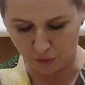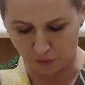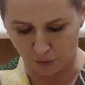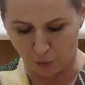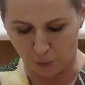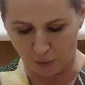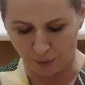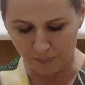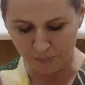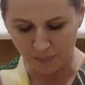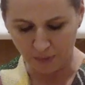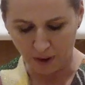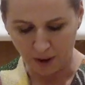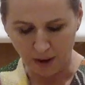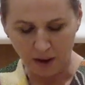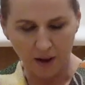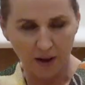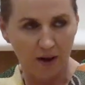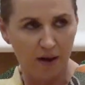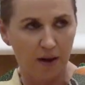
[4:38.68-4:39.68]
for.
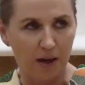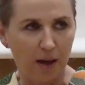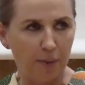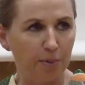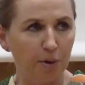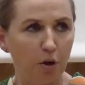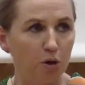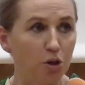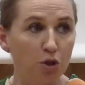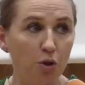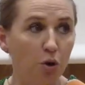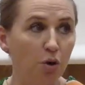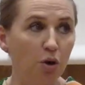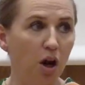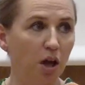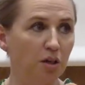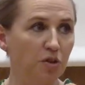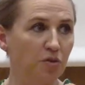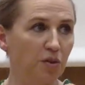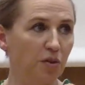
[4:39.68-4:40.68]
Because no
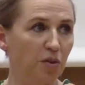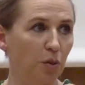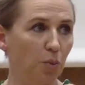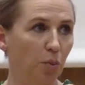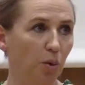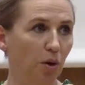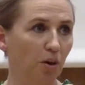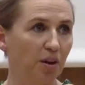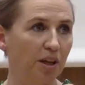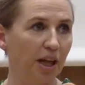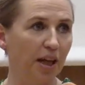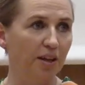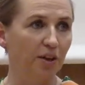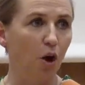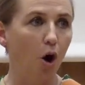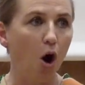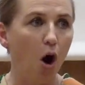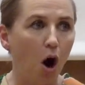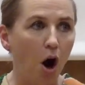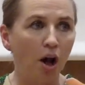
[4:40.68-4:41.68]
country in the world can
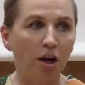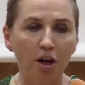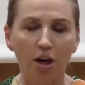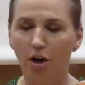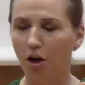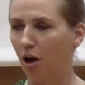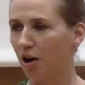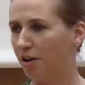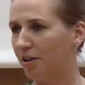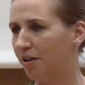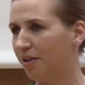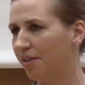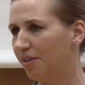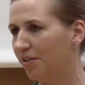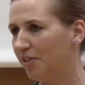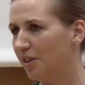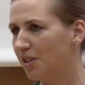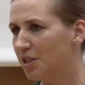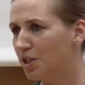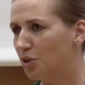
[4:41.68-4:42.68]
unlock
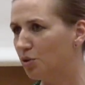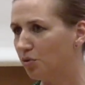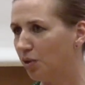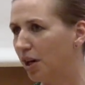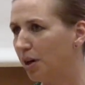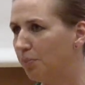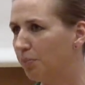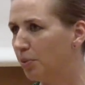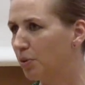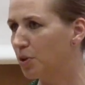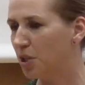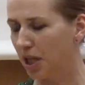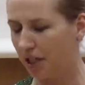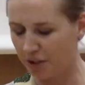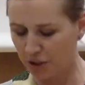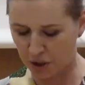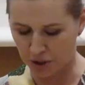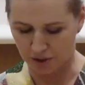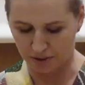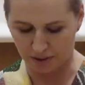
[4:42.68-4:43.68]
this great
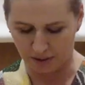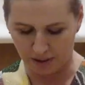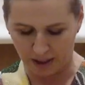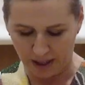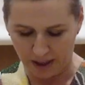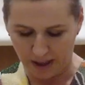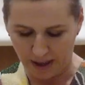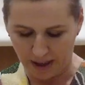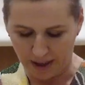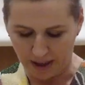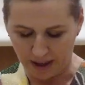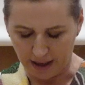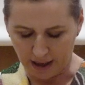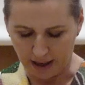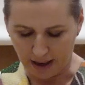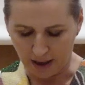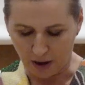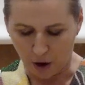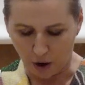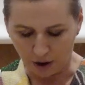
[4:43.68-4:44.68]
potential
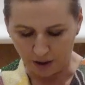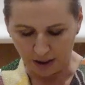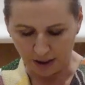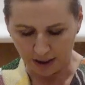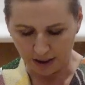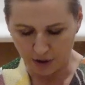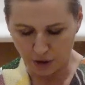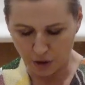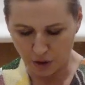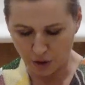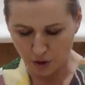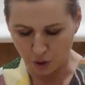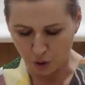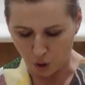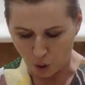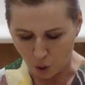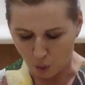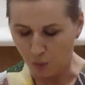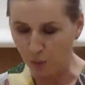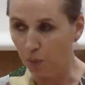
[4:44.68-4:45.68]
on its
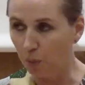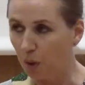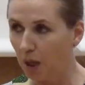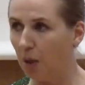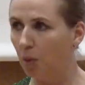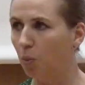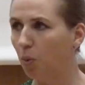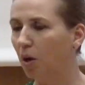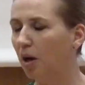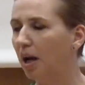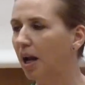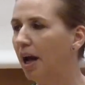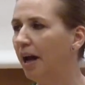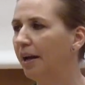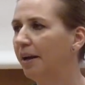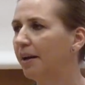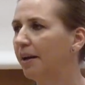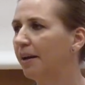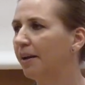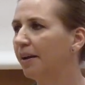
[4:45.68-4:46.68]
own. We would
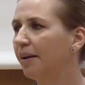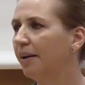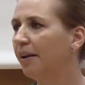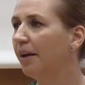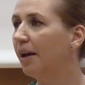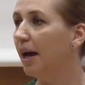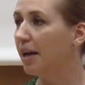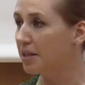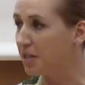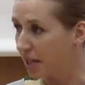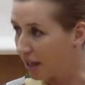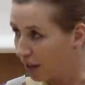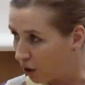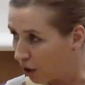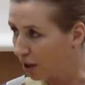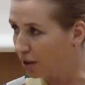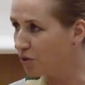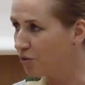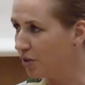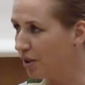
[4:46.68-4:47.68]
like, as a
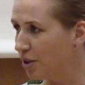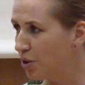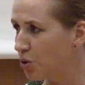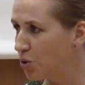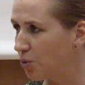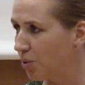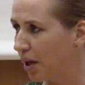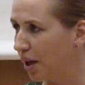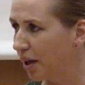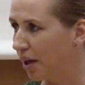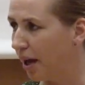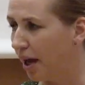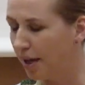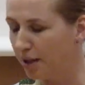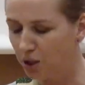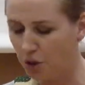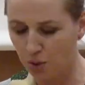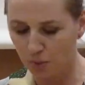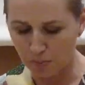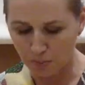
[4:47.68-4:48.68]
country, to
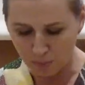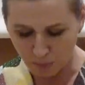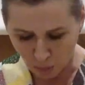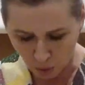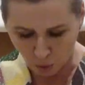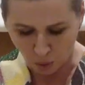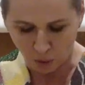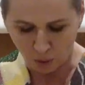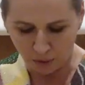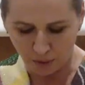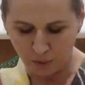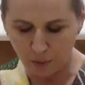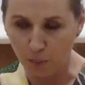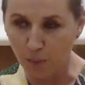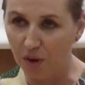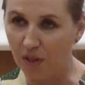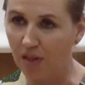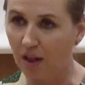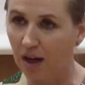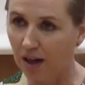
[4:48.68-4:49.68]
engage more
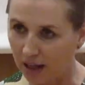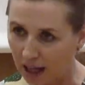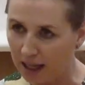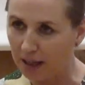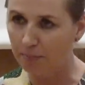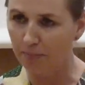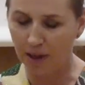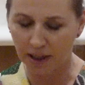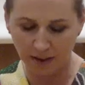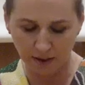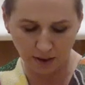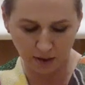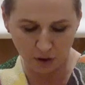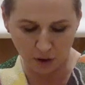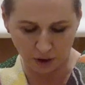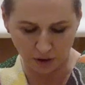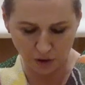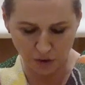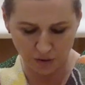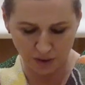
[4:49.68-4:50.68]
with like-minded
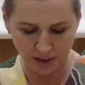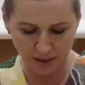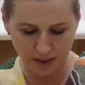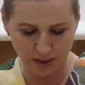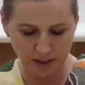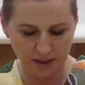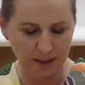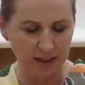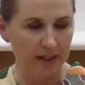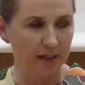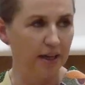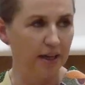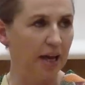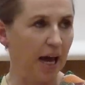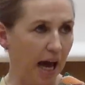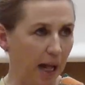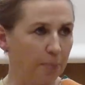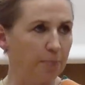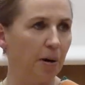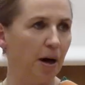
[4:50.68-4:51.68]
countries
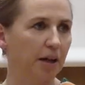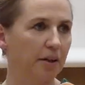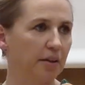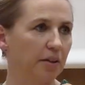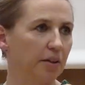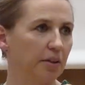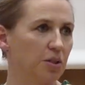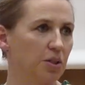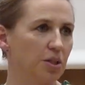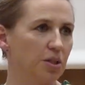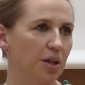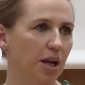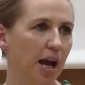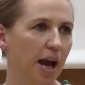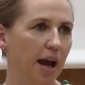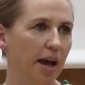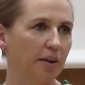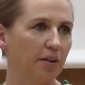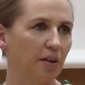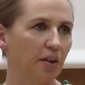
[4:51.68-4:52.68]
and partners,
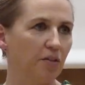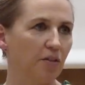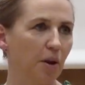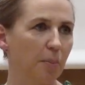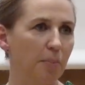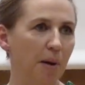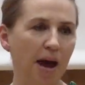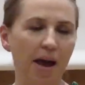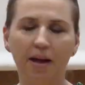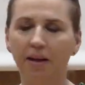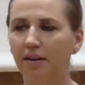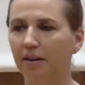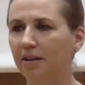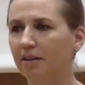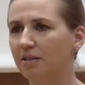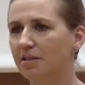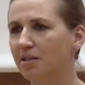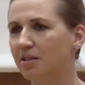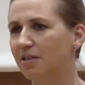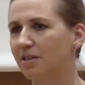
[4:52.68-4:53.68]
and Japan
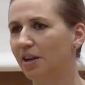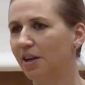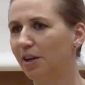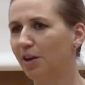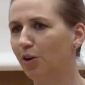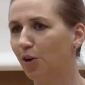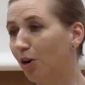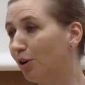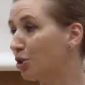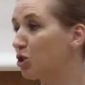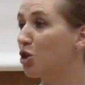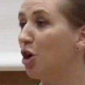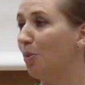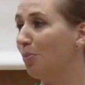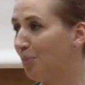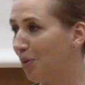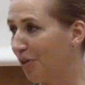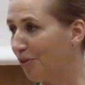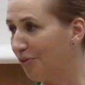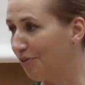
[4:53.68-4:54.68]
is on
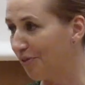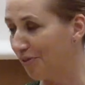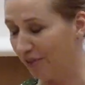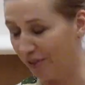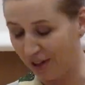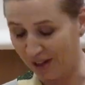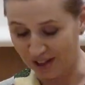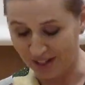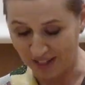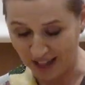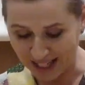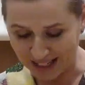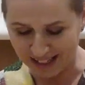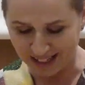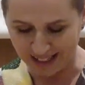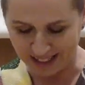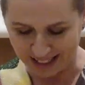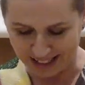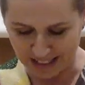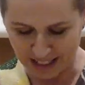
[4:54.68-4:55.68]
top of
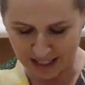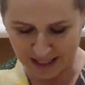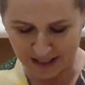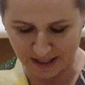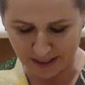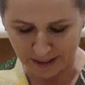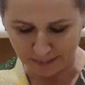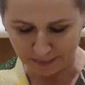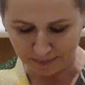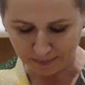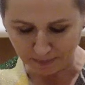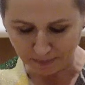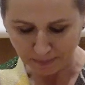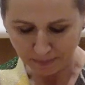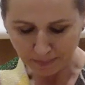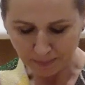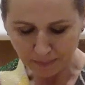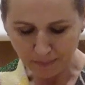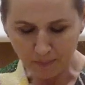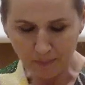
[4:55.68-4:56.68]
that list.
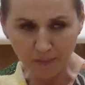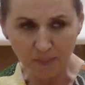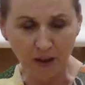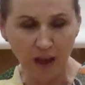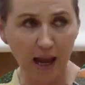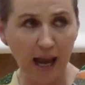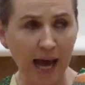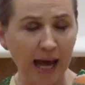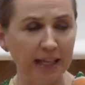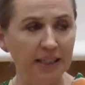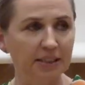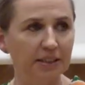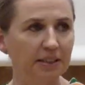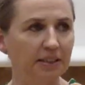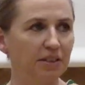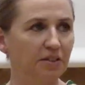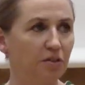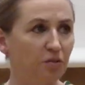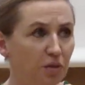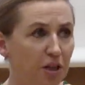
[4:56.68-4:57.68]
And
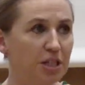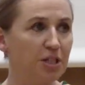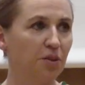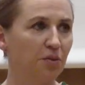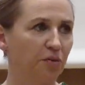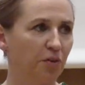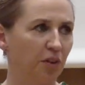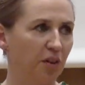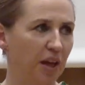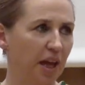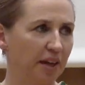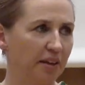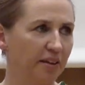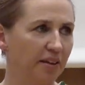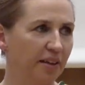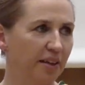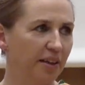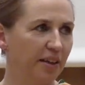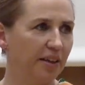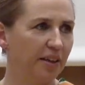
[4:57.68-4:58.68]
the reason for that
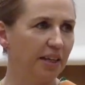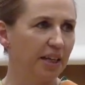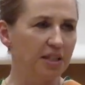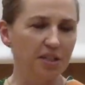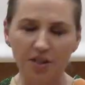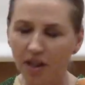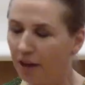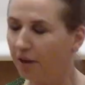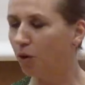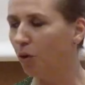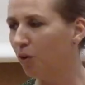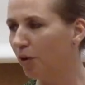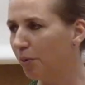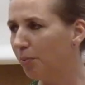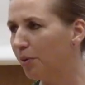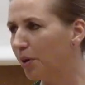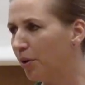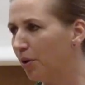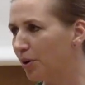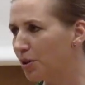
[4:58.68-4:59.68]
is not only
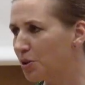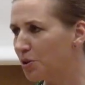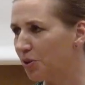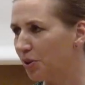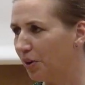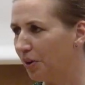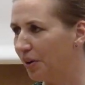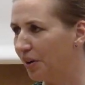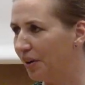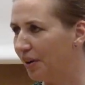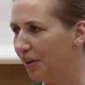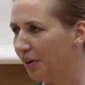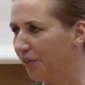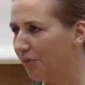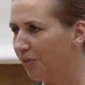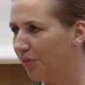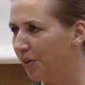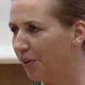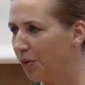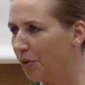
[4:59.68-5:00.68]
because of
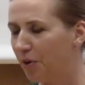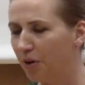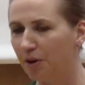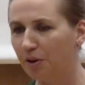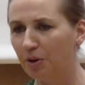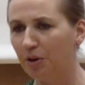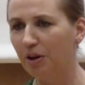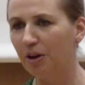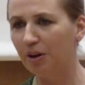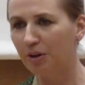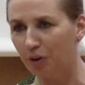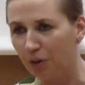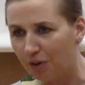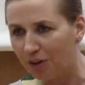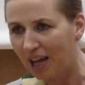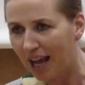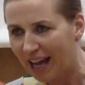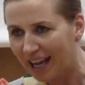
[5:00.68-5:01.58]
your good